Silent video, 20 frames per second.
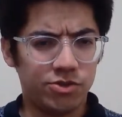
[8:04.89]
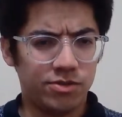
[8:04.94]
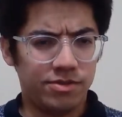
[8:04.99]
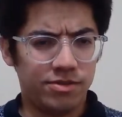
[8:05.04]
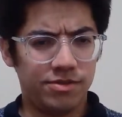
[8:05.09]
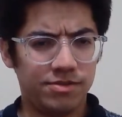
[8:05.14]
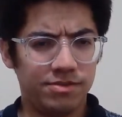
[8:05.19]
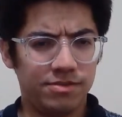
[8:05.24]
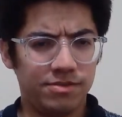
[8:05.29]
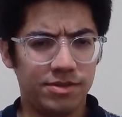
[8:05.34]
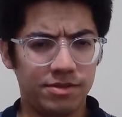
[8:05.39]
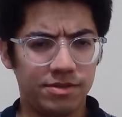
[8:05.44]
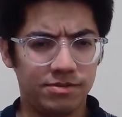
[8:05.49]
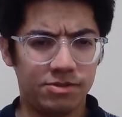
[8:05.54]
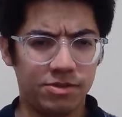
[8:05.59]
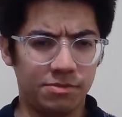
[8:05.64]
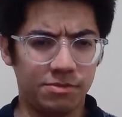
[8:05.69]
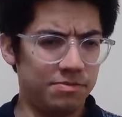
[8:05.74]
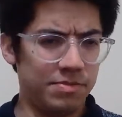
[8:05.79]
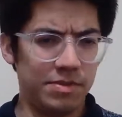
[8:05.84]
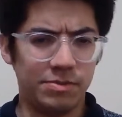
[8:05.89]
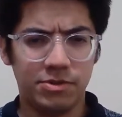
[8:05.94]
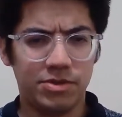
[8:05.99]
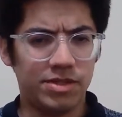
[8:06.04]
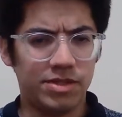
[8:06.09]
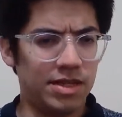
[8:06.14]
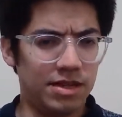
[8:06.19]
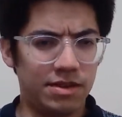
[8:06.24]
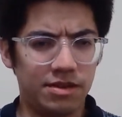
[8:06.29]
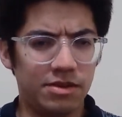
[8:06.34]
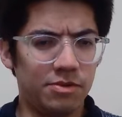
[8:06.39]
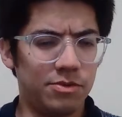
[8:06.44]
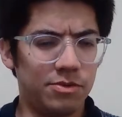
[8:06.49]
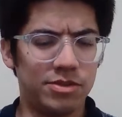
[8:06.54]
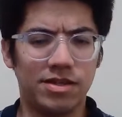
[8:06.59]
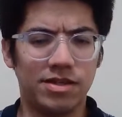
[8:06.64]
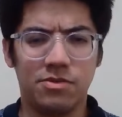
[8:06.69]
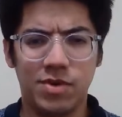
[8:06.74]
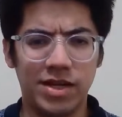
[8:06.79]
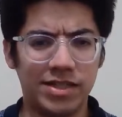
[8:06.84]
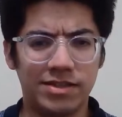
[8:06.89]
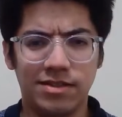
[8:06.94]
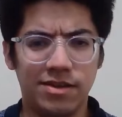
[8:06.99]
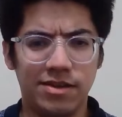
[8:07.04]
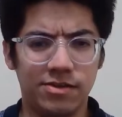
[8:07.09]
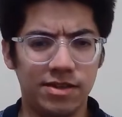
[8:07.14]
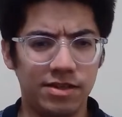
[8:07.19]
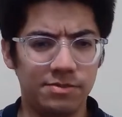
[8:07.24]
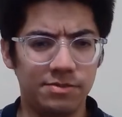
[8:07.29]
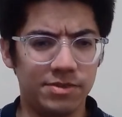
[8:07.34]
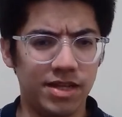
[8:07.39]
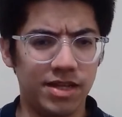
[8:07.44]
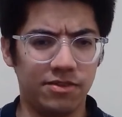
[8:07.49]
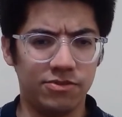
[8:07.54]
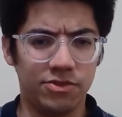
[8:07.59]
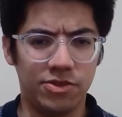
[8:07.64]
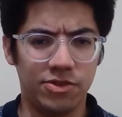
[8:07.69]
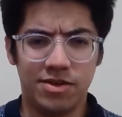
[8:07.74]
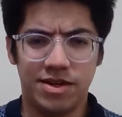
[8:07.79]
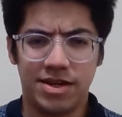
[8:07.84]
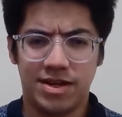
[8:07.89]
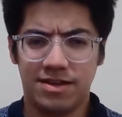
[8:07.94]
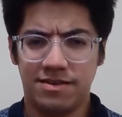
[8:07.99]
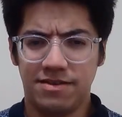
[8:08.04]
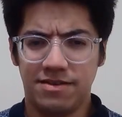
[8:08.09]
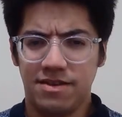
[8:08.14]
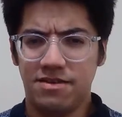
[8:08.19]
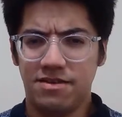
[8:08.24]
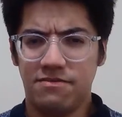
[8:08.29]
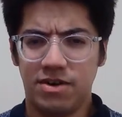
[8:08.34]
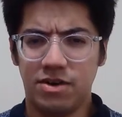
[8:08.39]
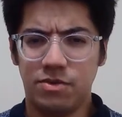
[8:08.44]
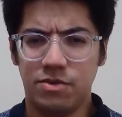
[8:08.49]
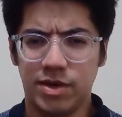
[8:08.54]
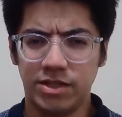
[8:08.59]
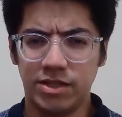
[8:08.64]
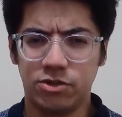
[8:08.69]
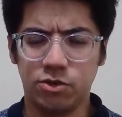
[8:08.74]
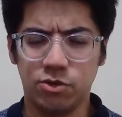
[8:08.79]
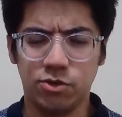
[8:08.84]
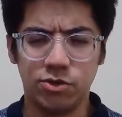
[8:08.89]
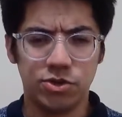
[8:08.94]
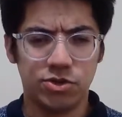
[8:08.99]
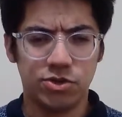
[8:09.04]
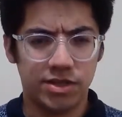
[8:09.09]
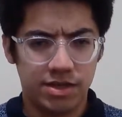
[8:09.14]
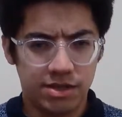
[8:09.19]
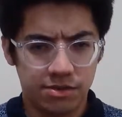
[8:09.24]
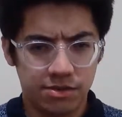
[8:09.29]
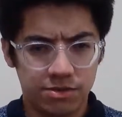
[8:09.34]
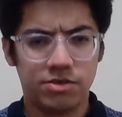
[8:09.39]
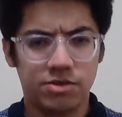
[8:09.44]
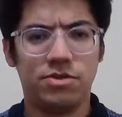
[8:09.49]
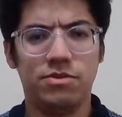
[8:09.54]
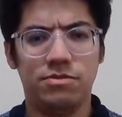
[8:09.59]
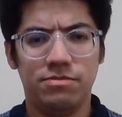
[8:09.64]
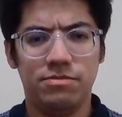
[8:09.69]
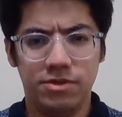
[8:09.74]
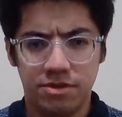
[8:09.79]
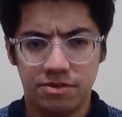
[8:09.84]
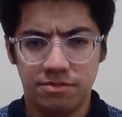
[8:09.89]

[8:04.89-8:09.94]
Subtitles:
You know, some people said that he was a wrestler himself, so a very wide torso, and he was called,